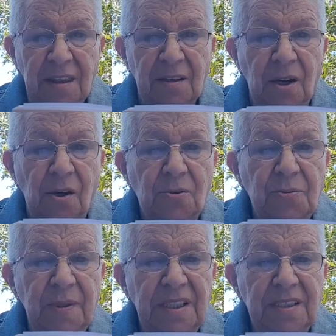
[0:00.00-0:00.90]
The
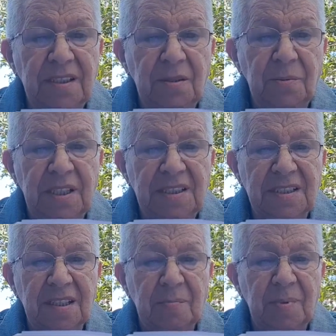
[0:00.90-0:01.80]
cold wind in the
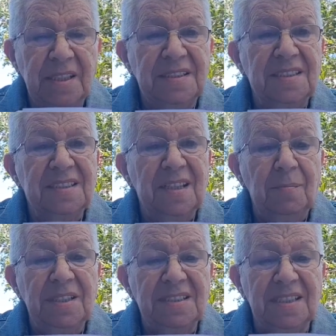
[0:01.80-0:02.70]
winter, the pleasant
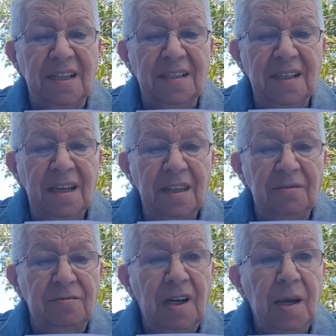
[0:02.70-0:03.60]
summer sun,
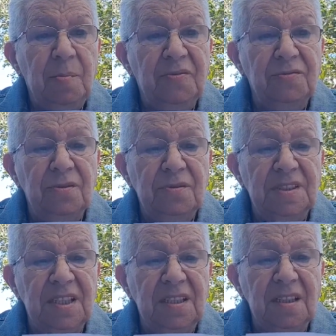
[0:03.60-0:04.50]
the ripe
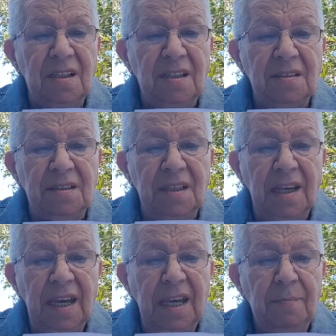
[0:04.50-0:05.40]
fruits in the garden,
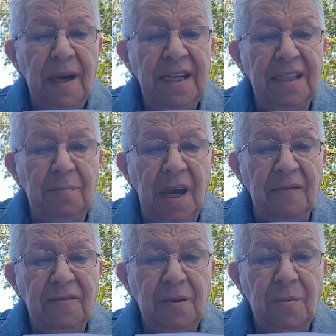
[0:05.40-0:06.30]
he made them
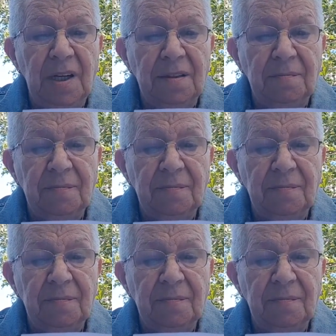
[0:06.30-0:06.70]
every one.